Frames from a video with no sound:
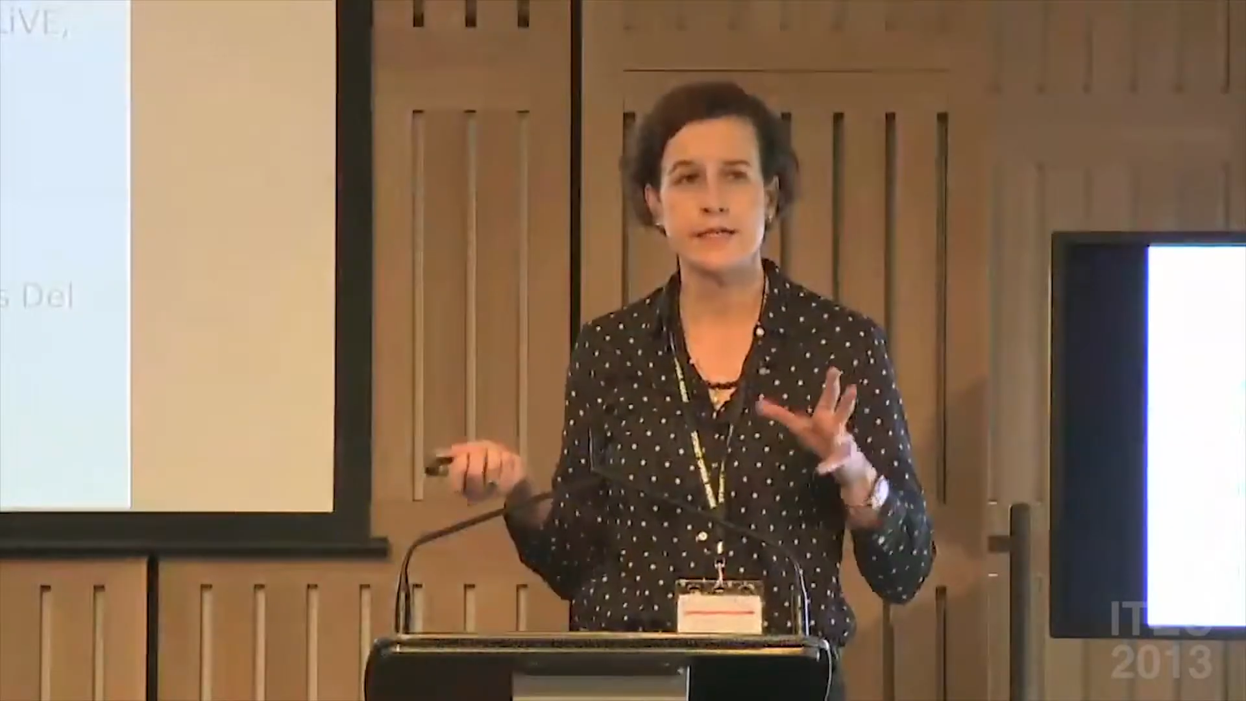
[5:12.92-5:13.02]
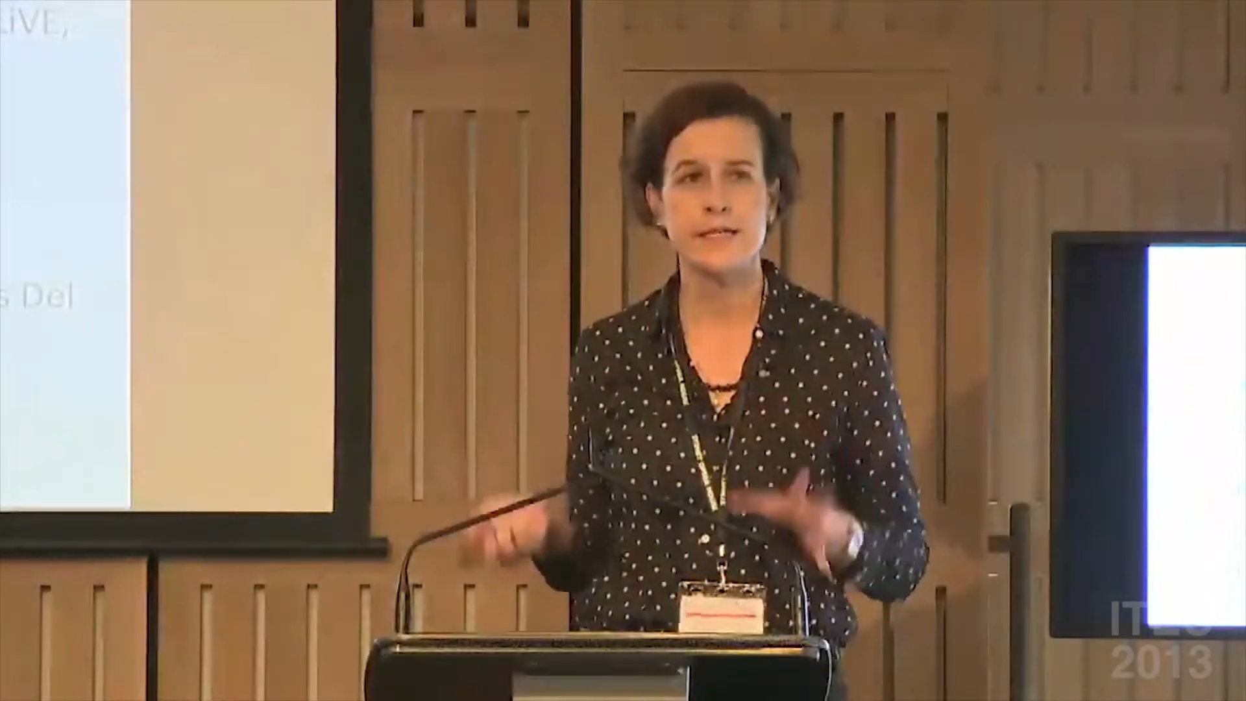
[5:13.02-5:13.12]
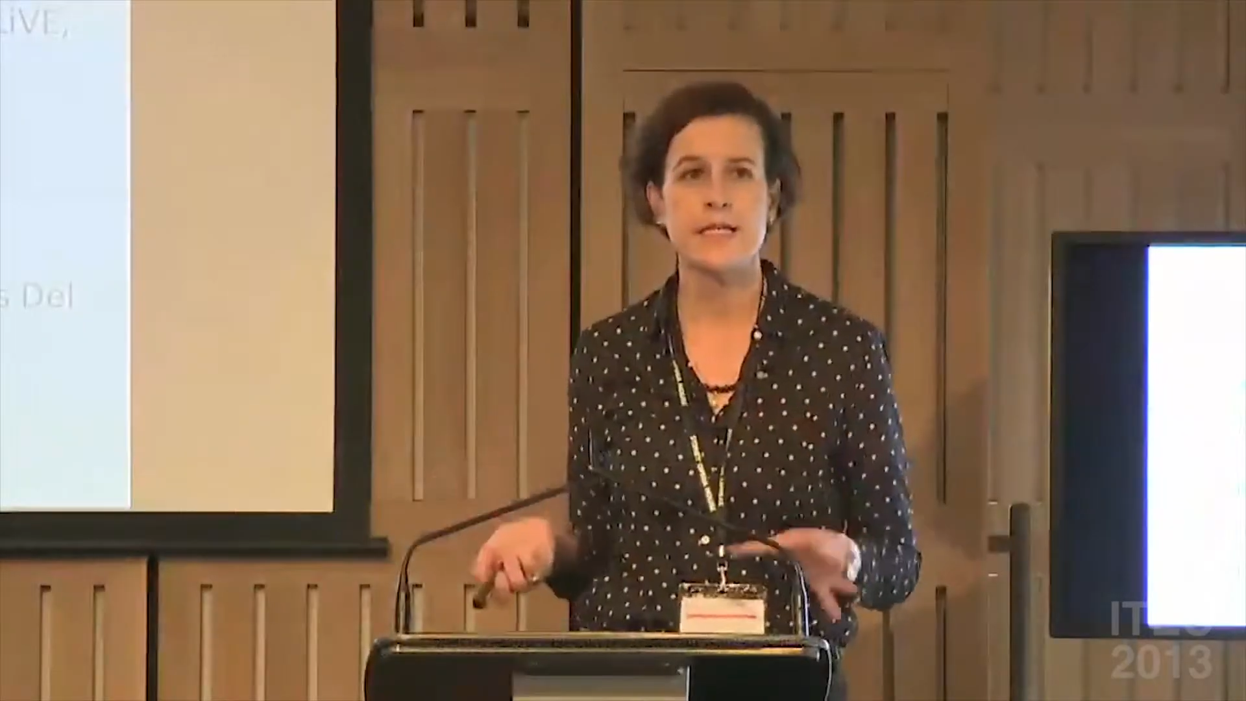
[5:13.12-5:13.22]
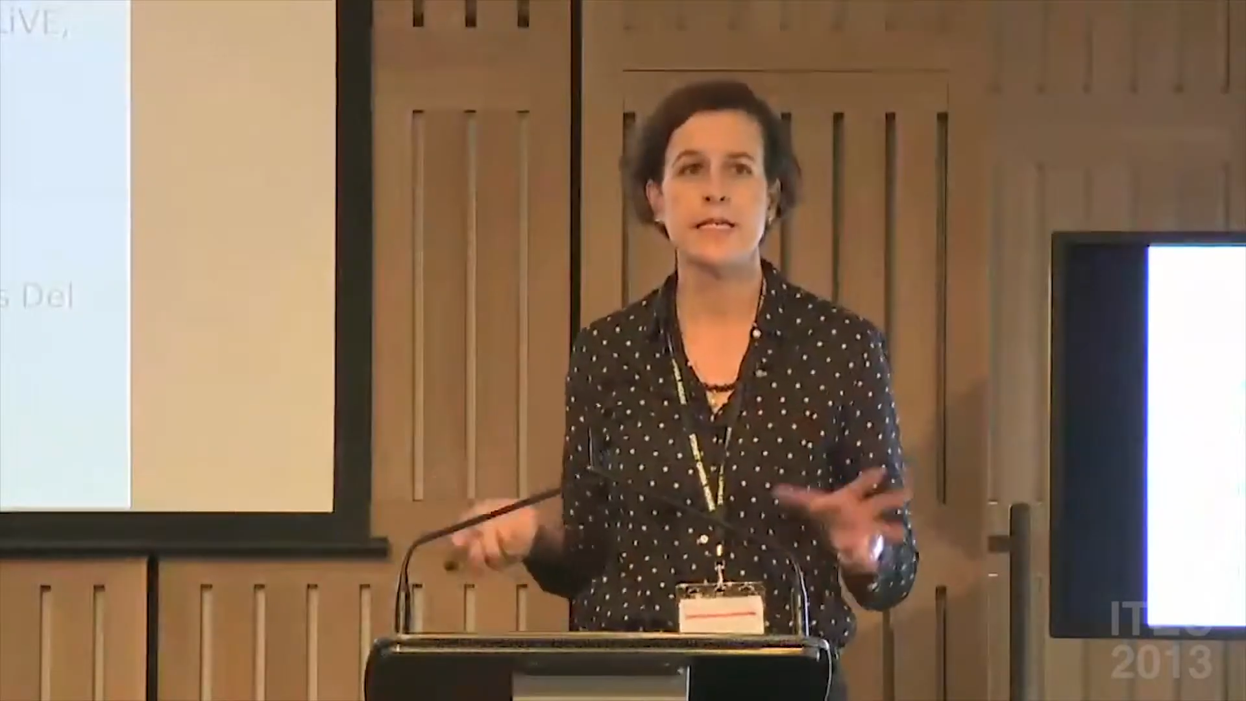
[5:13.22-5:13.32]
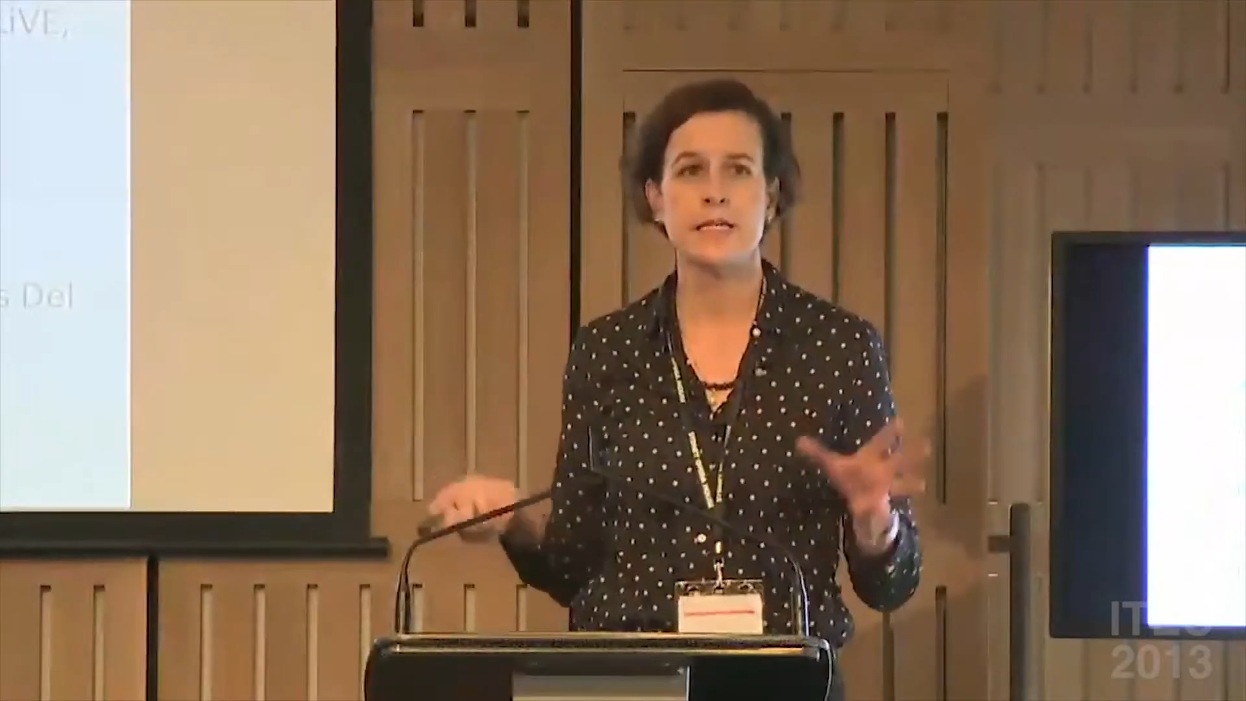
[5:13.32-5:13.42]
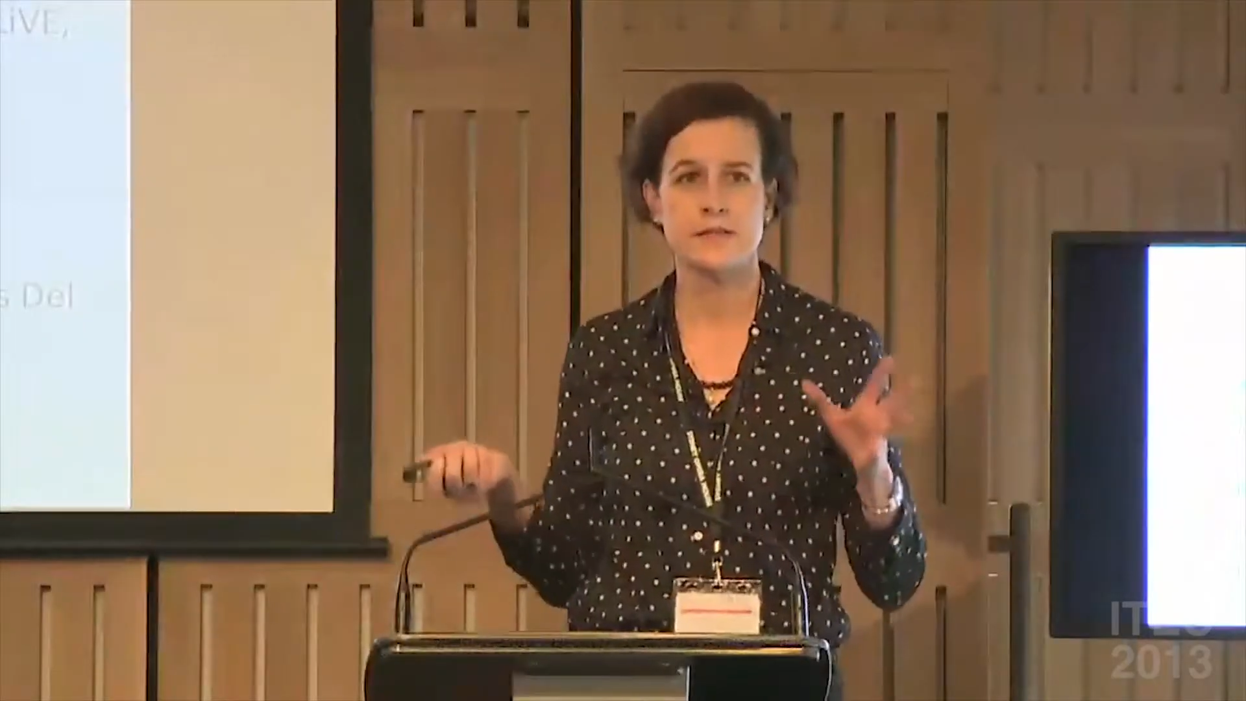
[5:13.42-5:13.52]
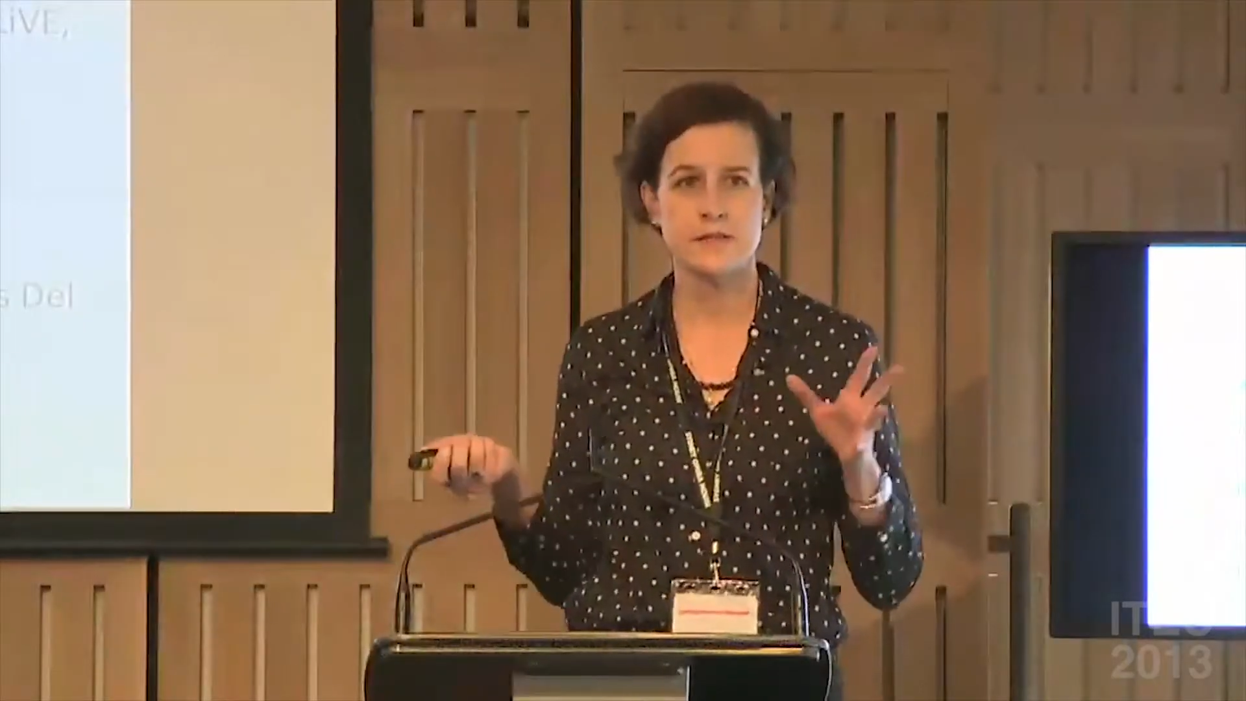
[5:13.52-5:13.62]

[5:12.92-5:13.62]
and leading and